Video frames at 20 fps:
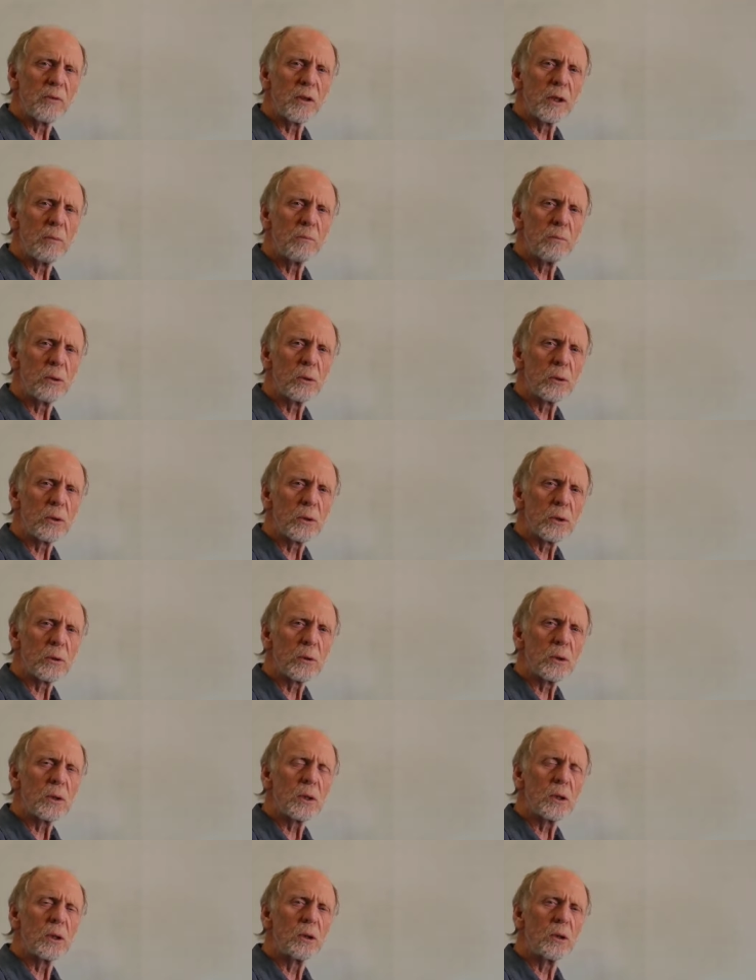very important to
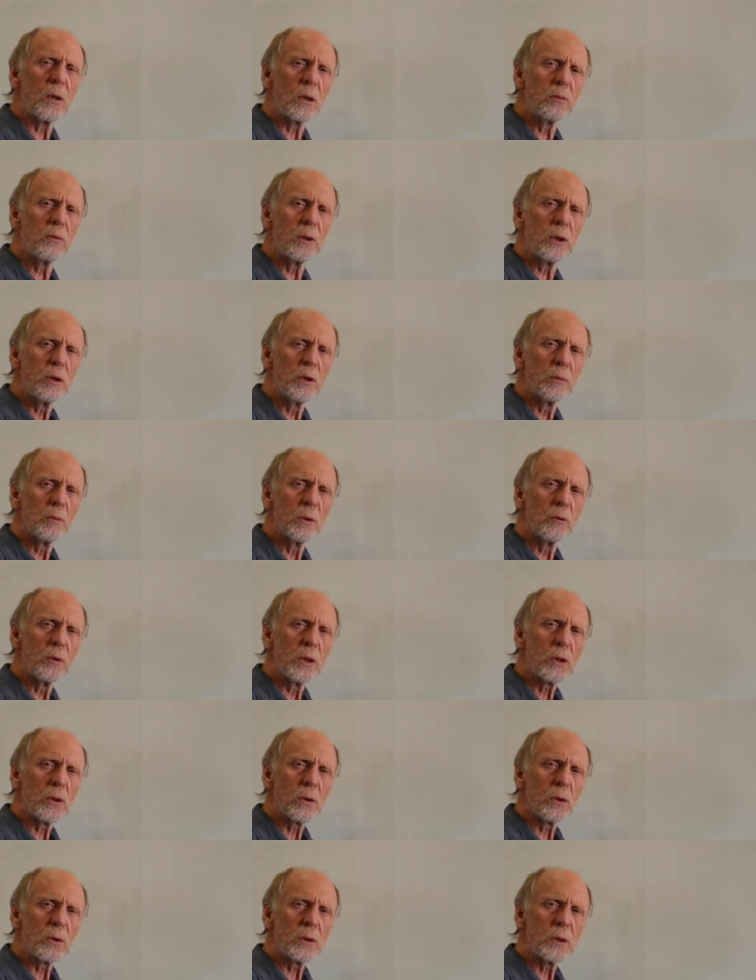us, non renewable
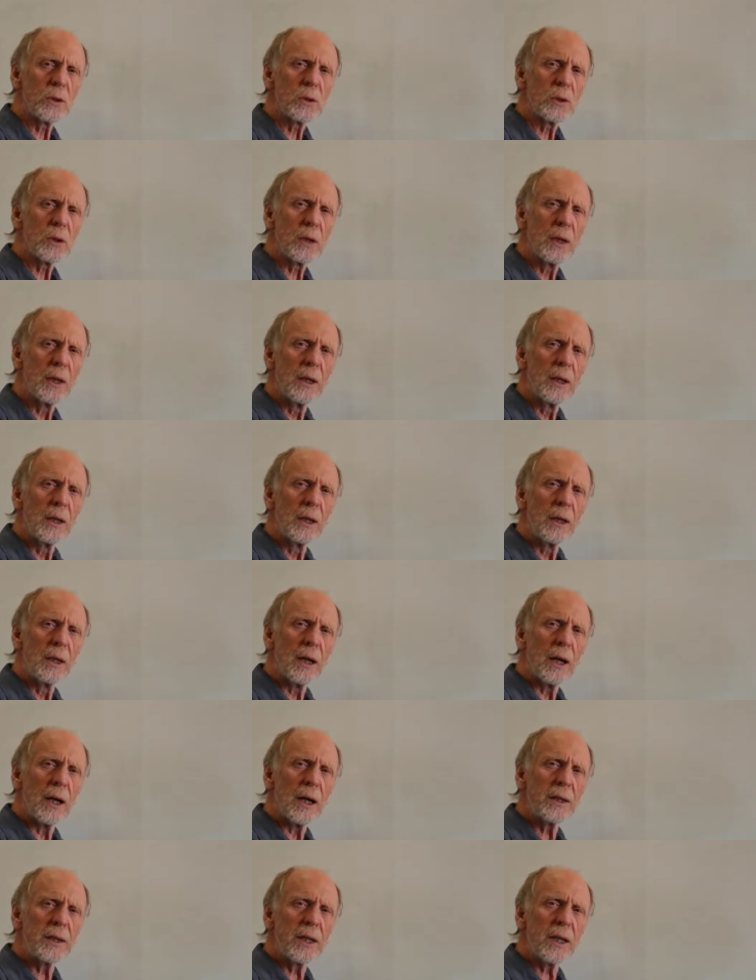resources.
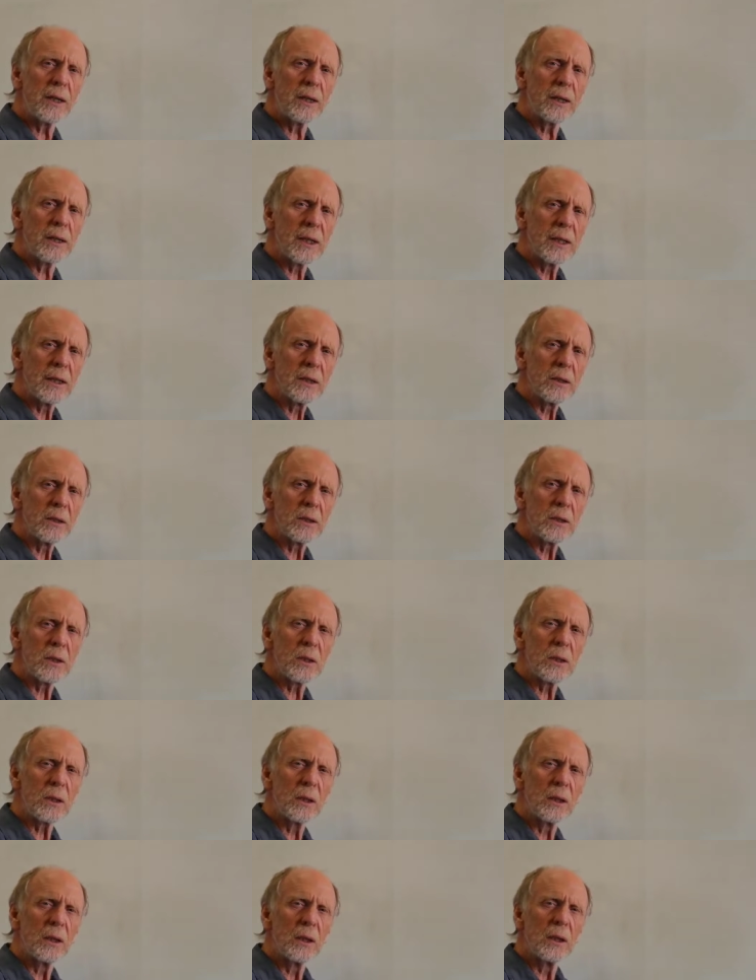Are there
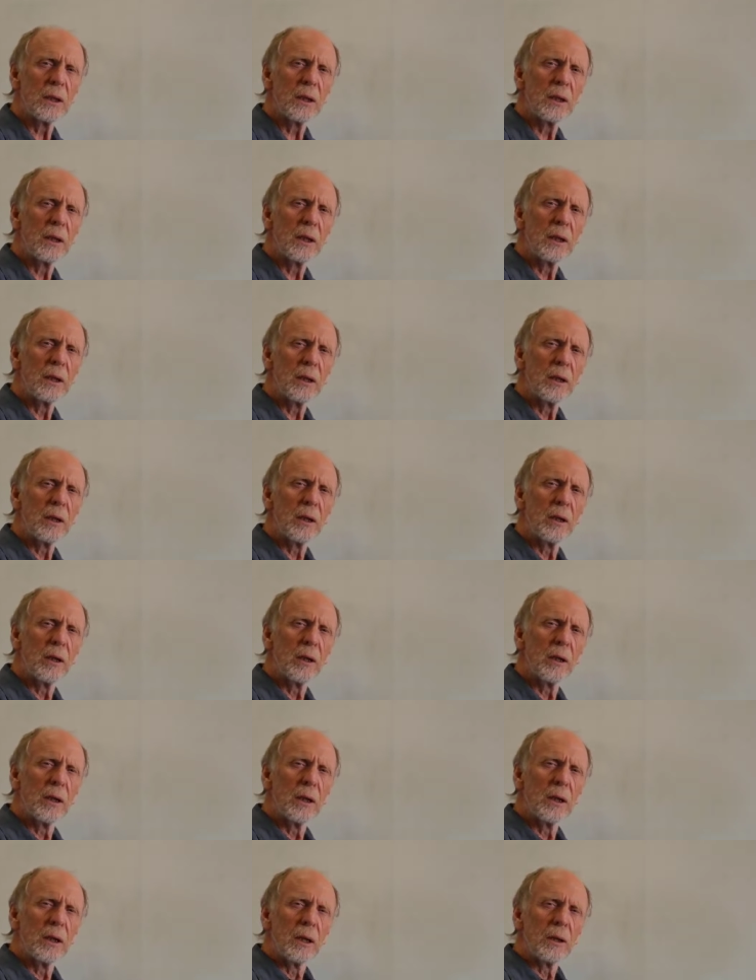things
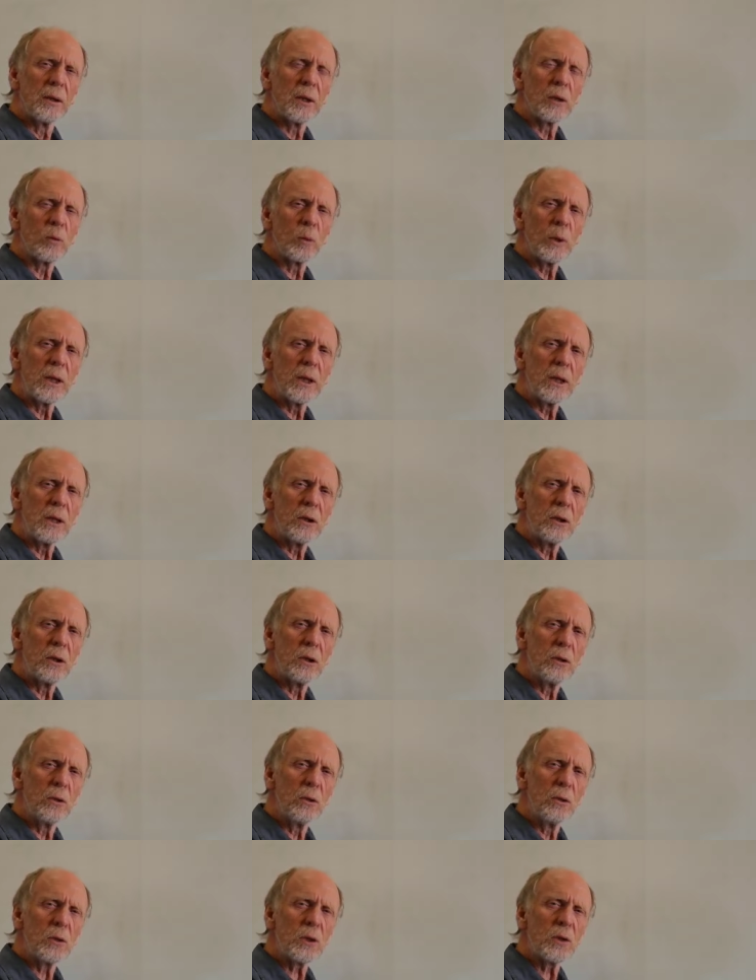that we
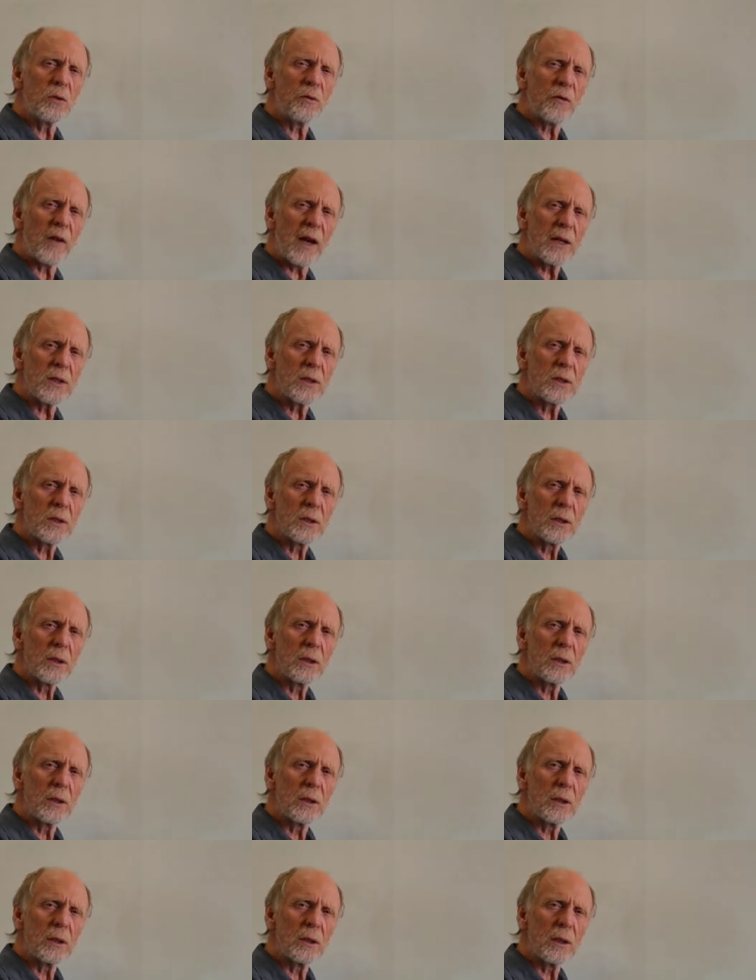use
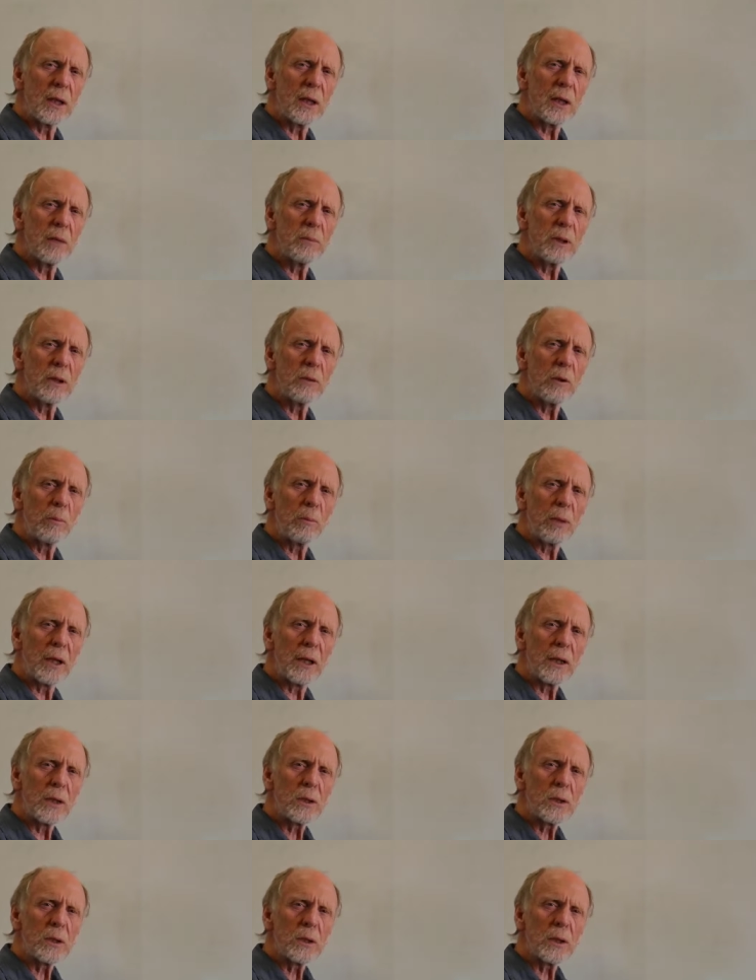faster than they can be
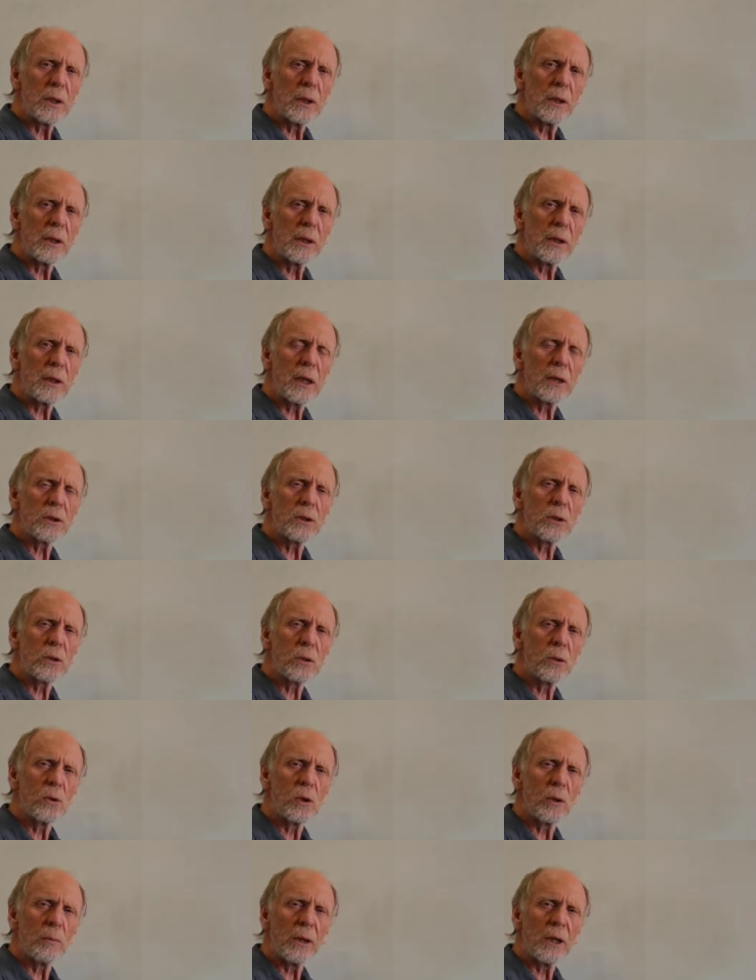replaced? And I'd like to
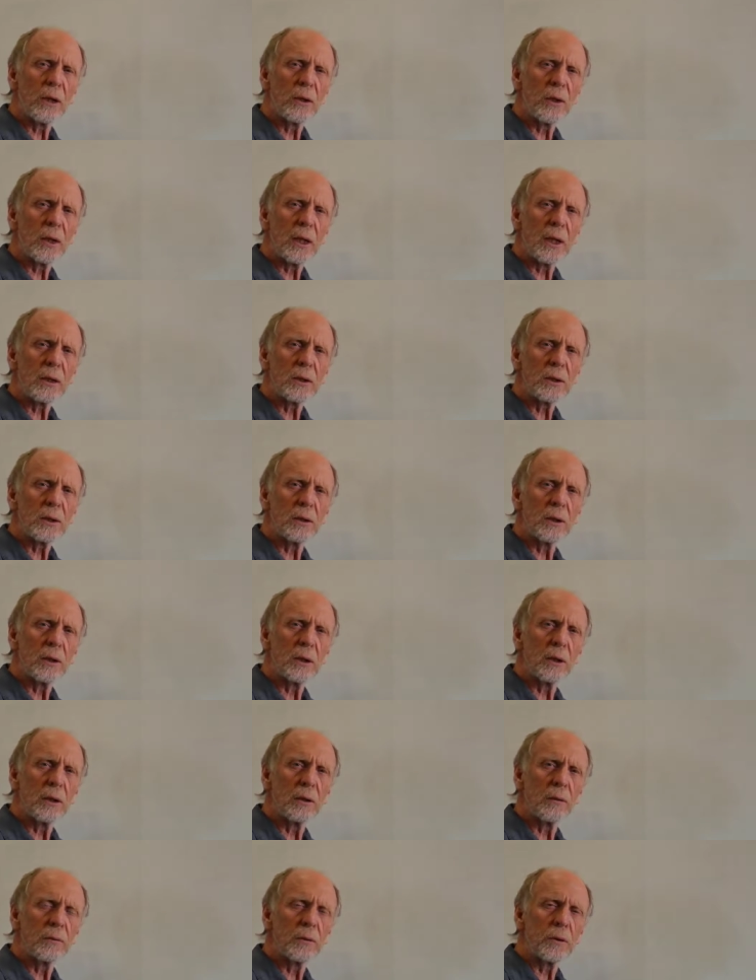talk about that
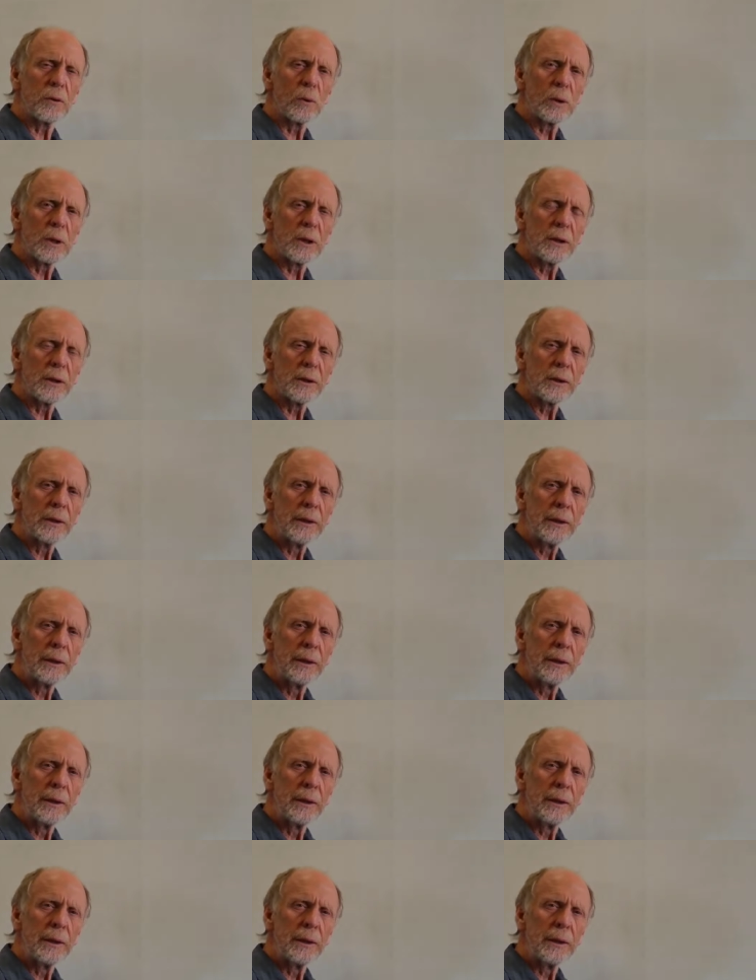uh, for a while.